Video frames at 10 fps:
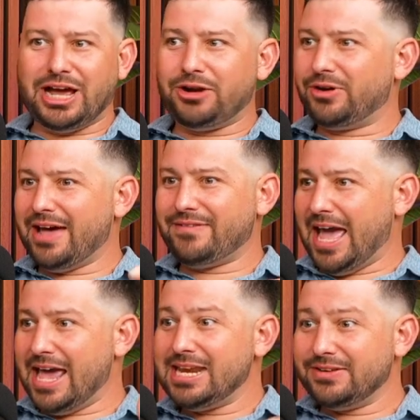I don't have
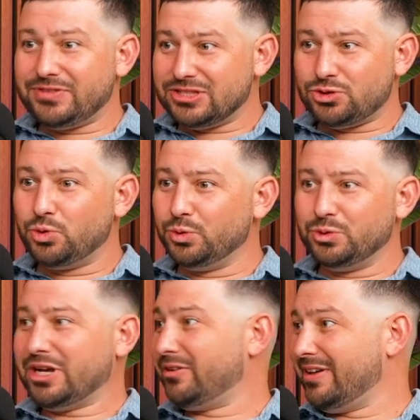any of the
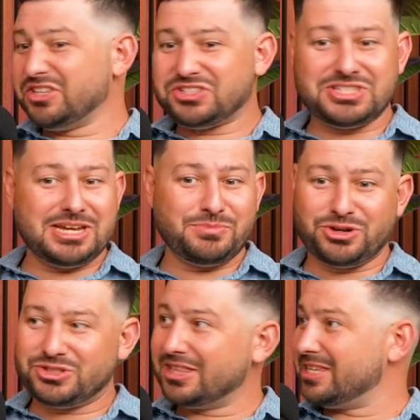tools. I don't have the
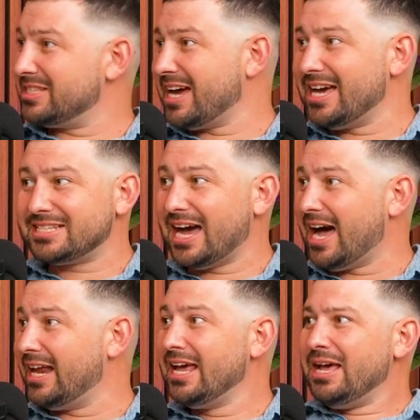steamers that this guy's
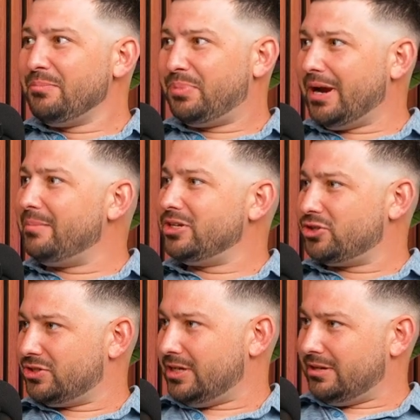got, but I'm
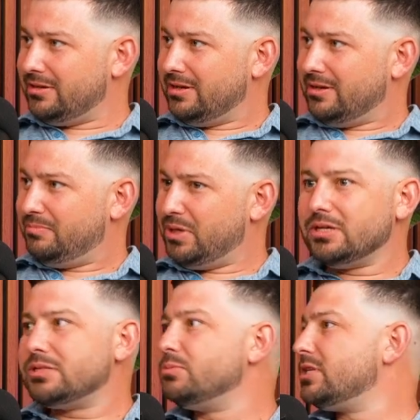interested
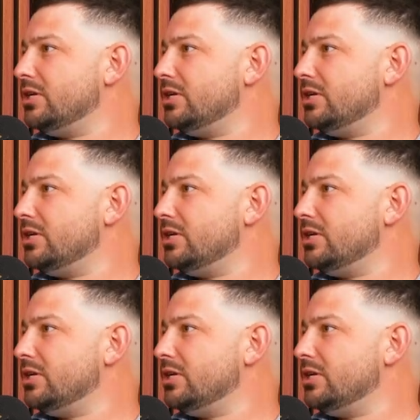because it was